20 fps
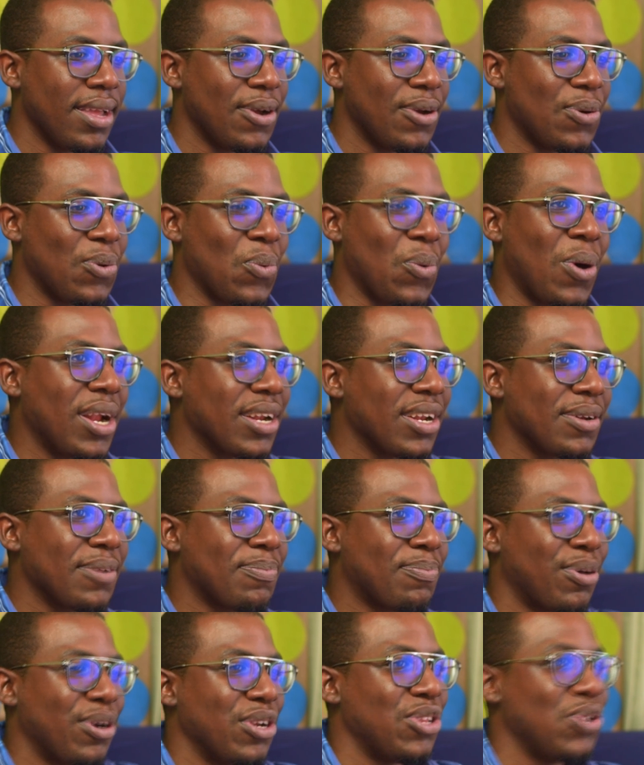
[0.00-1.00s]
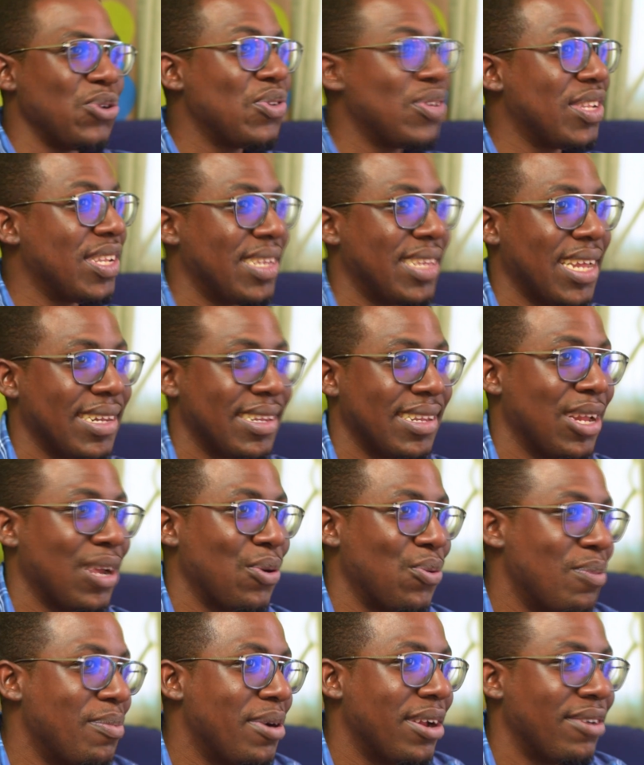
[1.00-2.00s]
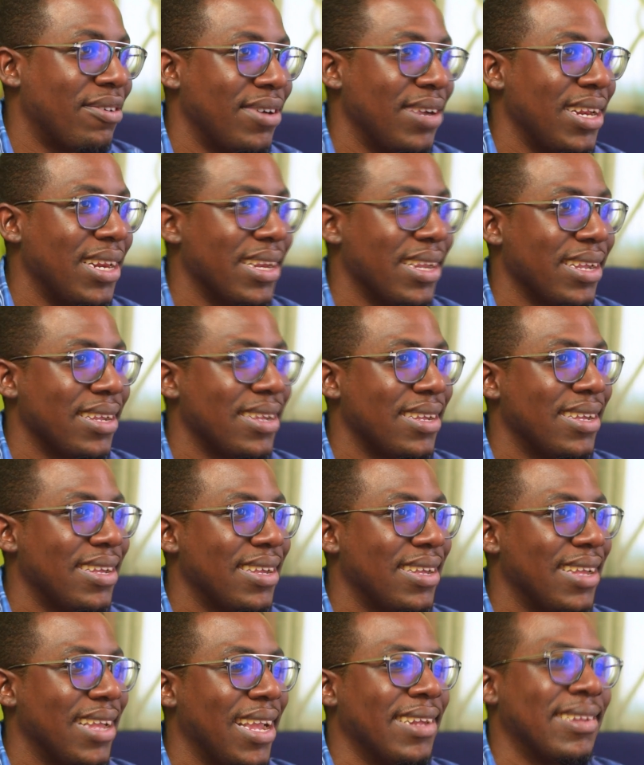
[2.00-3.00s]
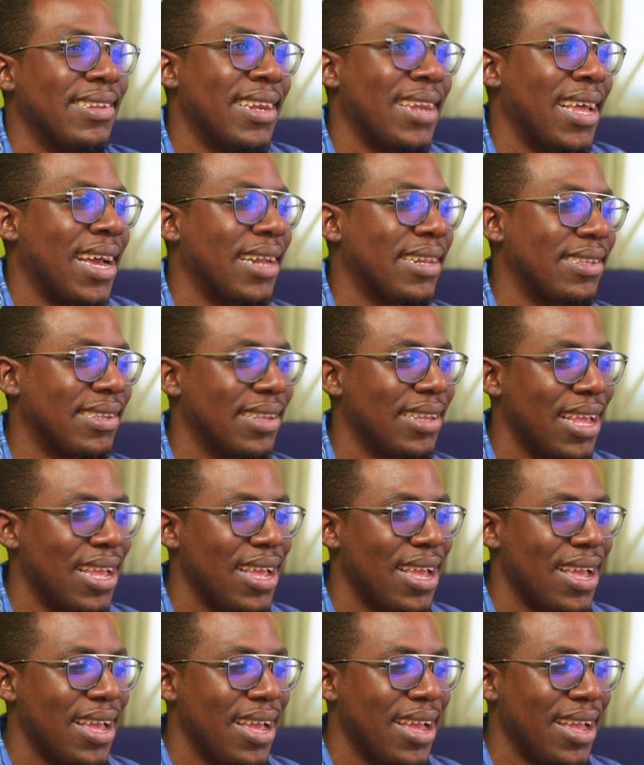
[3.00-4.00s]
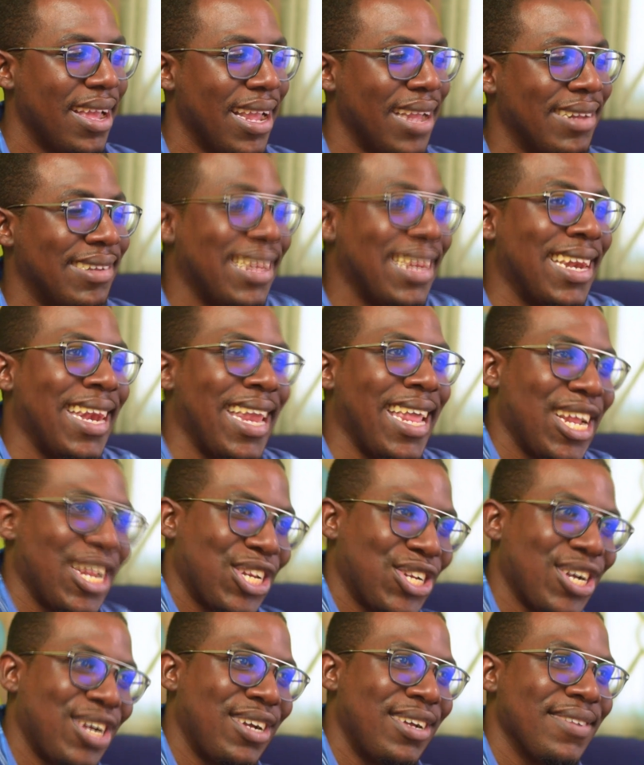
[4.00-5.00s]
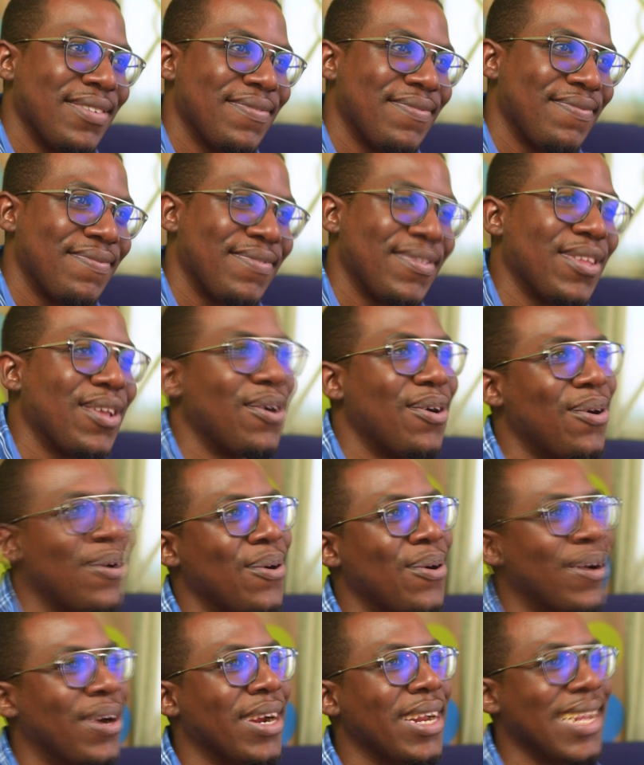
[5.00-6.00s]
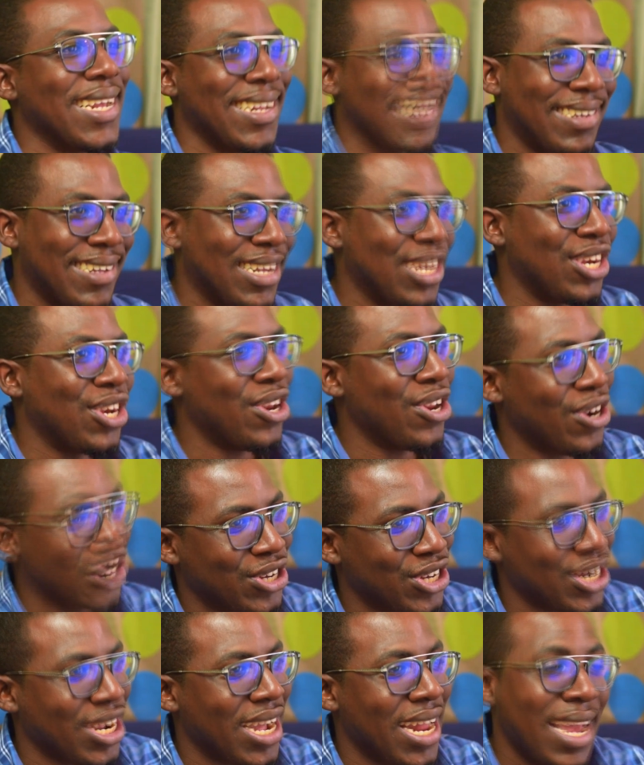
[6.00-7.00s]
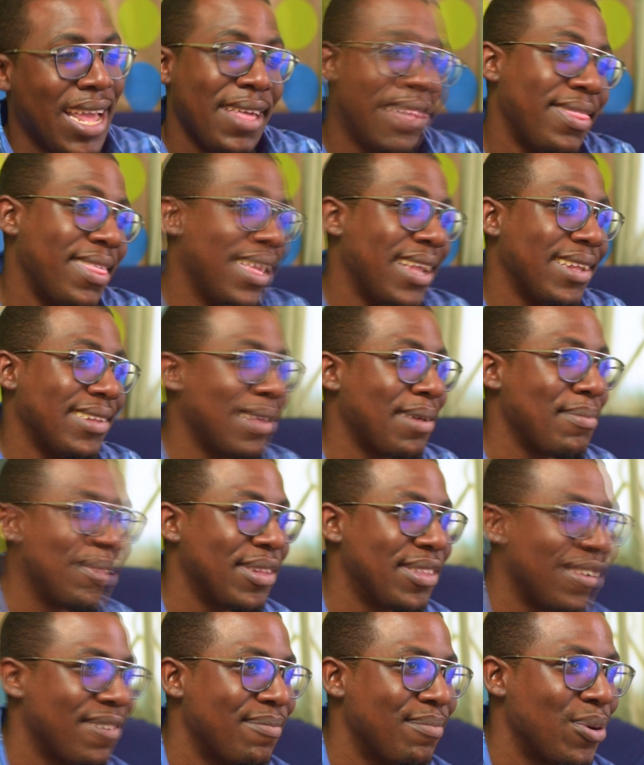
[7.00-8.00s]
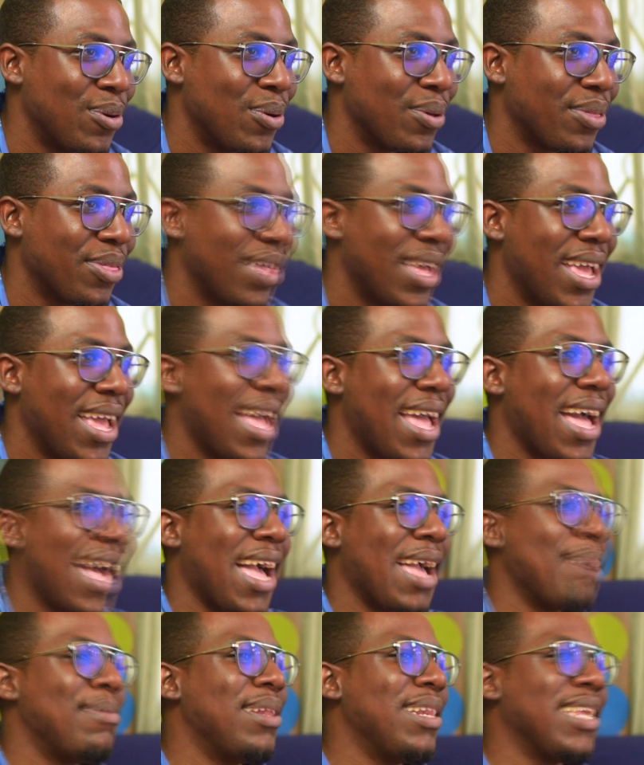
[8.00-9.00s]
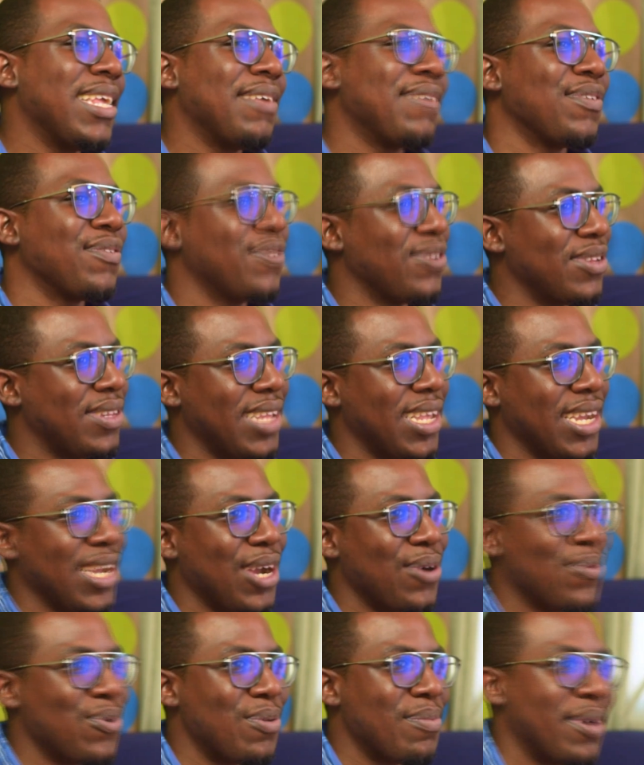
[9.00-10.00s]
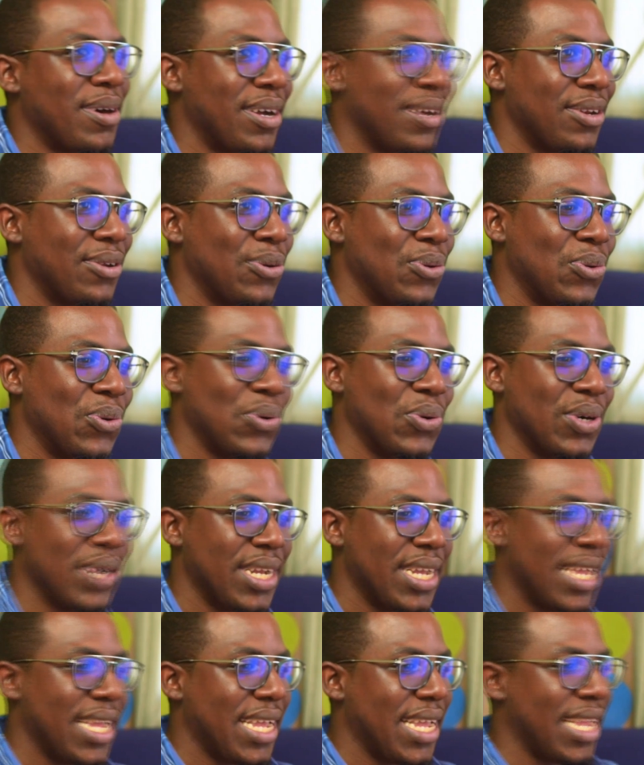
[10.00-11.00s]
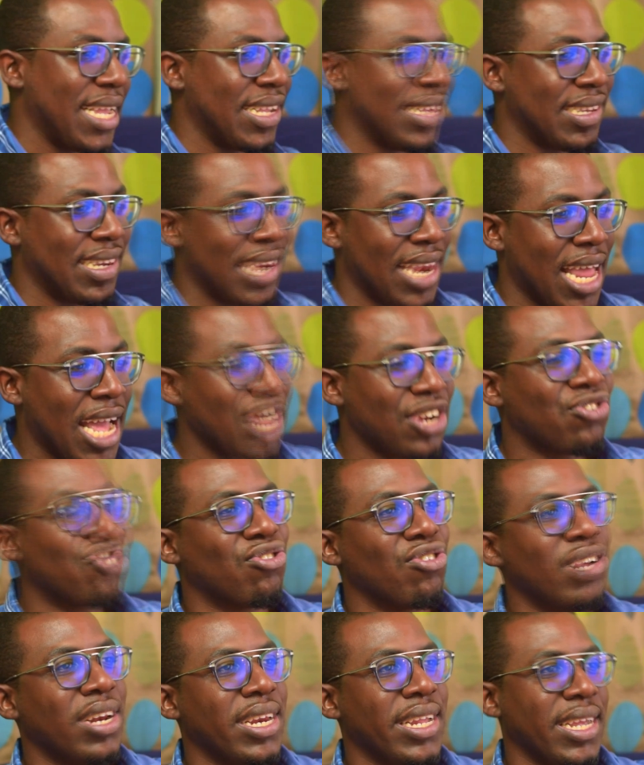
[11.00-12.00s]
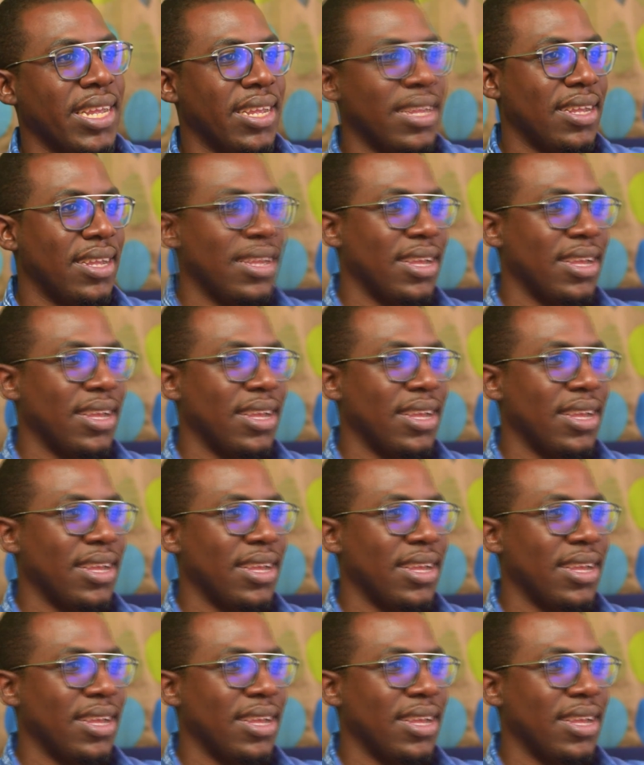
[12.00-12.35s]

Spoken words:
what produces that in a woman really? Is it nature or is it nurture? And I think it's a bit of both. I believe if you take a woman who is naturally